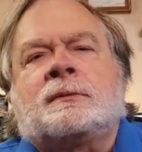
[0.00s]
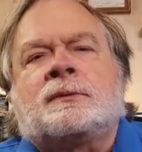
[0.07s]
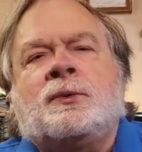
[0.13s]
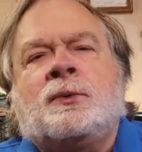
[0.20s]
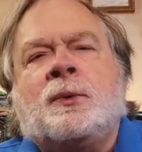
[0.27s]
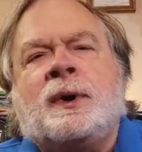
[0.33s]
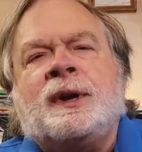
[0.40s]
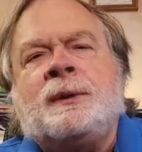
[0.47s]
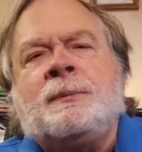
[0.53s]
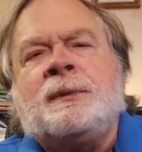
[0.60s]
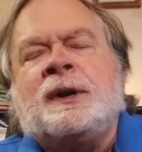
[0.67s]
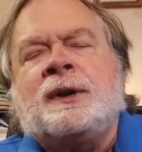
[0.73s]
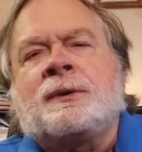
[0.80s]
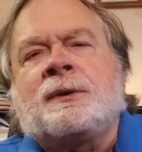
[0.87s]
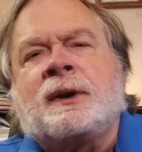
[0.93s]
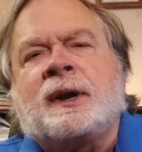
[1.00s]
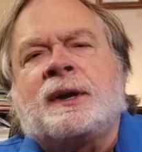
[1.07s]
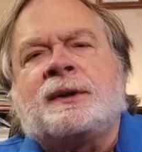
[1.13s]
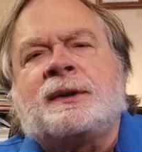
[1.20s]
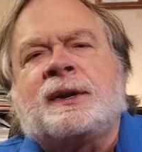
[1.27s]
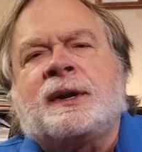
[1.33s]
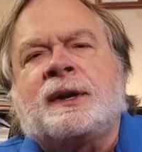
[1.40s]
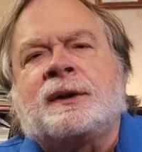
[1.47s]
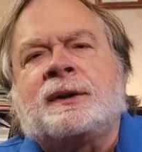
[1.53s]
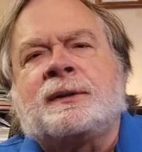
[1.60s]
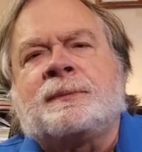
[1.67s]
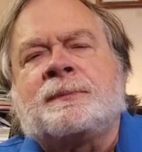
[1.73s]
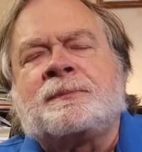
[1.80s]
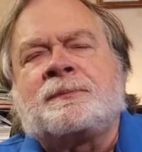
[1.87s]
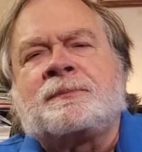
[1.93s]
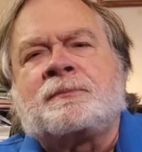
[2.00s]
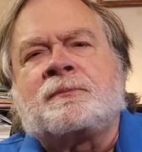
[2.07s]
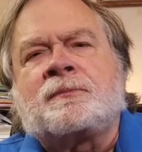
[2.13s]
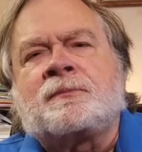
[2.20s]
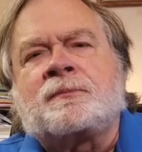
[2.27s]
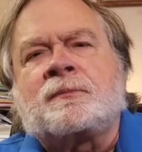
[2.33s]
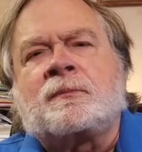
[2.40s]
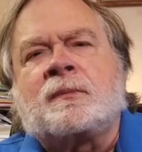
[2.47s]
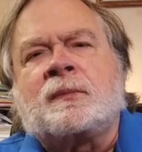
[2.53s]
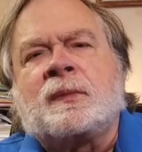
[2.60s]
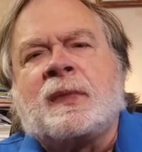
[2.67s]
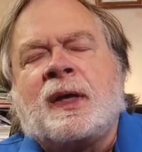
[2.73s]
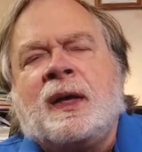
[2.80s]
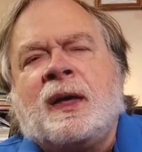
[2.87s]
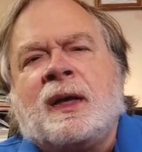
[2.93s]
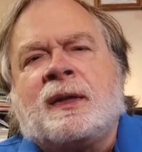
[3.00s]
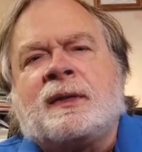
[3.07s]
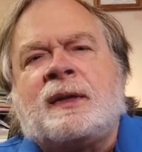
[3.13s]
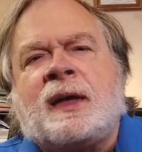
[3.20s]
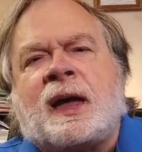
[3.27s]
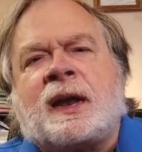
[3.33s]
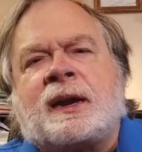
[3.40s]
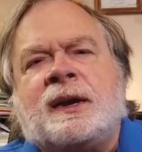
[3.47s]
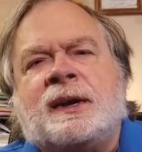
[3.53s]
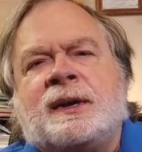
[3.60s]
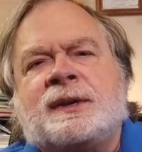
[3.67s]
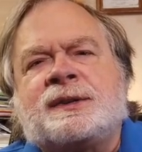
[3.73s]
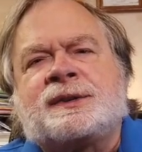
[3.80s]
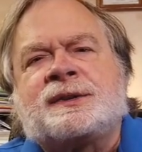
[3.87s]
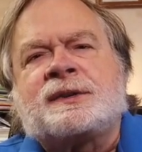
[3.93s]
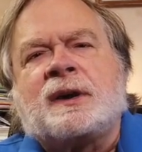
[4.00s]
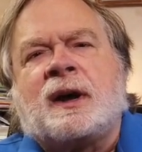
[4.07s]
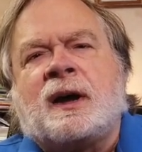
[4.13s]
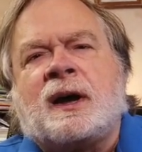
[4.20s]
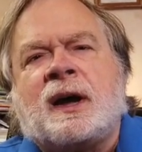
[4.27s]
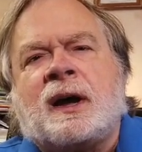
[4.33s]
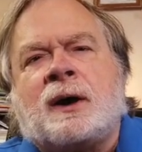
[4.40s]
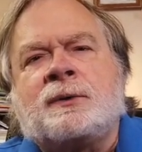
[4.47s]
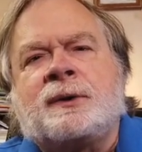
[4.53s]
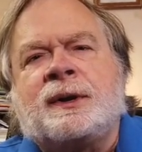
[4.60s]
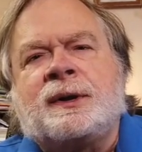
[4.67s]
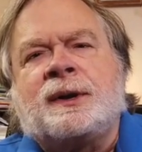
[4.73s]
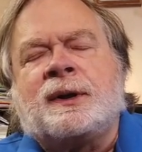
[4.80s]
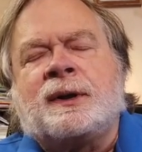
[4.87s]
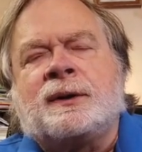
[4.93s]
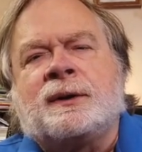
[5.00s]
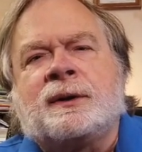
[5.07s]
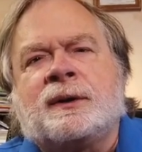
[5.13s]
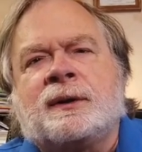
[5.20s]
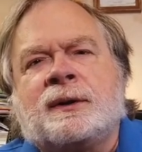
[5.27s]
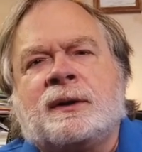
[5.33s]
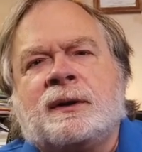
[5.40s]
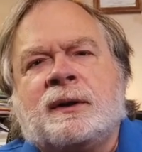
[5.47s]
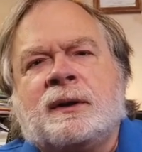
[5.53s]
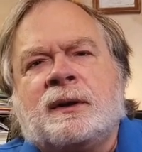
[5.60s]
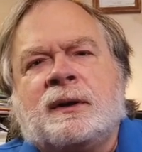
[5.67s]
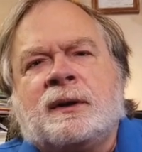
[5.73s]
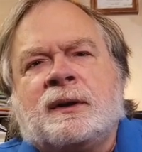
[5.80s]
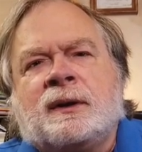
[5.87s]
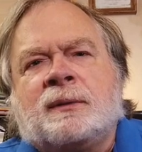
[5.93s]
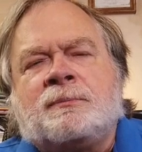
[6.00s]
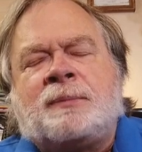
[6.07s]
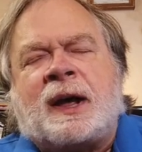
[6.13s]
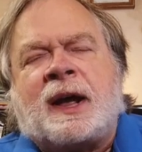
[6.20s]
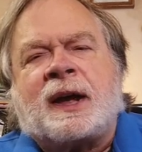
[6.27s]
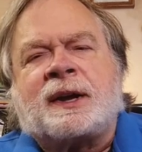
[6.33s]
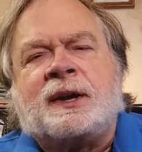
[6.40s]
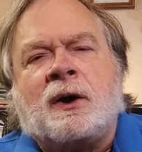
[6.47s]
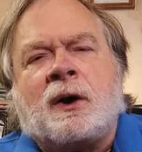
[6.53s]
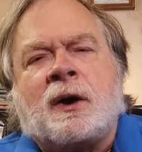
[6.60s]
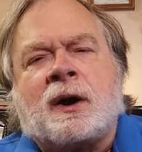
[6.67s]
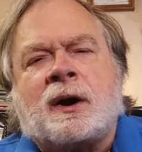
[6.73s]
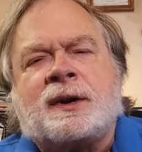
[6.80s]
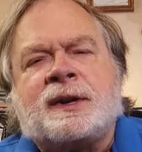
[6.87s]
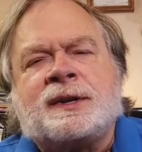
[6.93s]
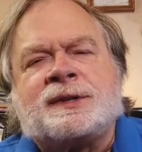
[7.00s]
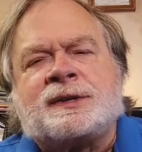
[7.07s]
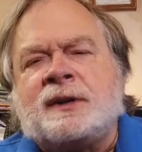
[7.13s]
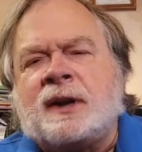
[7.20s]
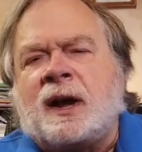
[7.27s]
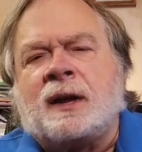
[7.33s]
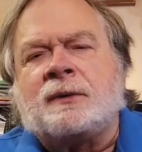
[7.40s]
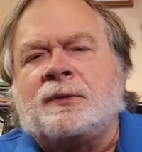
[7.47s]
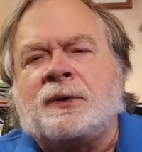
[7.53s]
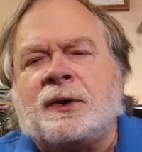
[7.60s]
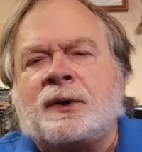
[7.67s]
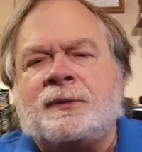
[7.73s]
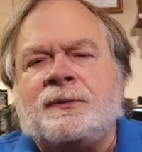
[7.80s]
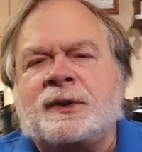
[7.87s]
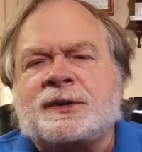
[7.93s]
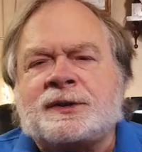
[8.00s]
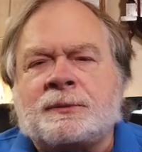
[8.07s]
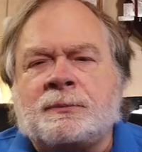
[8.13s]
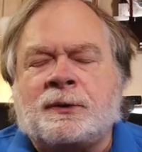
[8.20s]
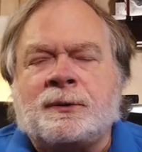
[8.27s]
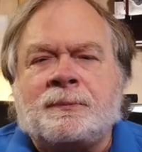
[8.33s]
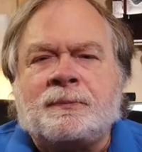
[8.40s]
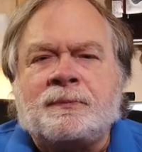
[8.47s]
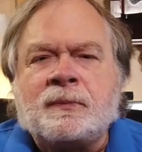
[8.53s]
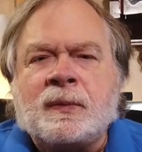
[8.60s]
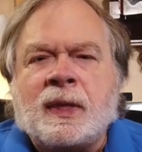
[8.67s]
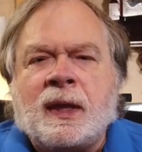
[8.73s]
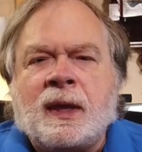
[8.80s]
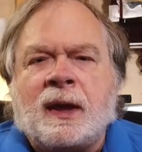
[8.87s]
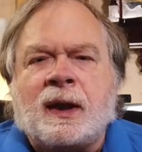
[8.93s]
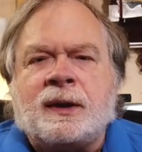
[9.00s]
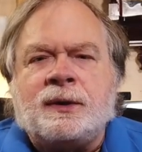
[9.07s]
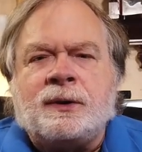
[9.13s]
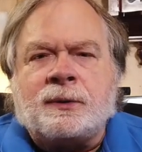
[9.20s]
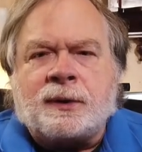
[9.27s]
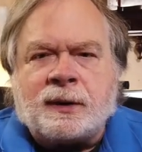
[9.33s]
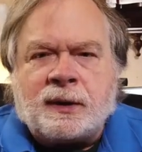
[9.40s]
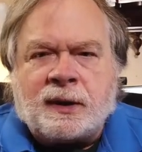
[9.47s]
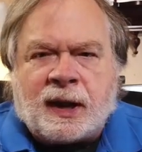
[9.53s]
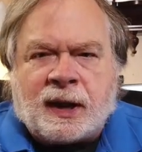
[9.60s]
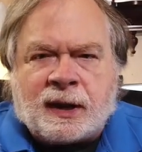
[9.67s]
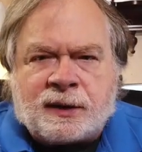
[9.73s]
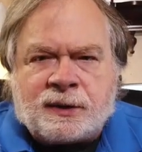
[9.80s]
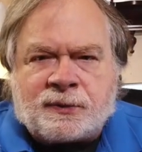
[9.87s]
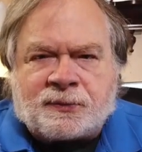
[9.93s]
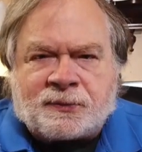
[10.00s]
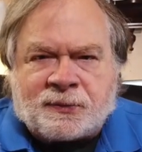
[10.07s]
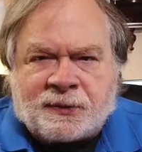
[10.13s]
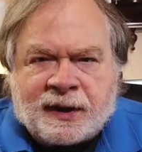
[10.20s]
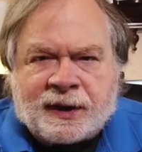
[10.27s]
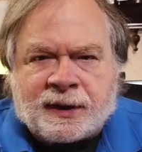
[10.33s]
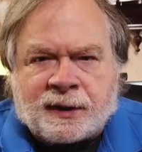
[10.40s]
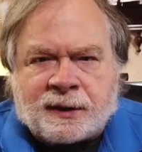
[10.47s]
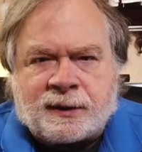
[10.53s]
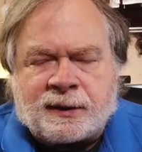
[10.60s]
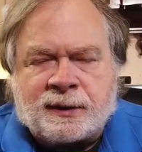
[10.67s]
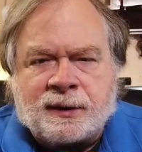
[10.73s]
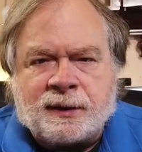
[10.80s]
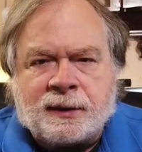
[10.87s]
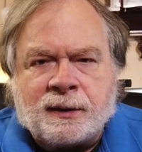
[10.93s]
20 meter antenna that is uh, out in the backyard is not very visible. And you can end feed it.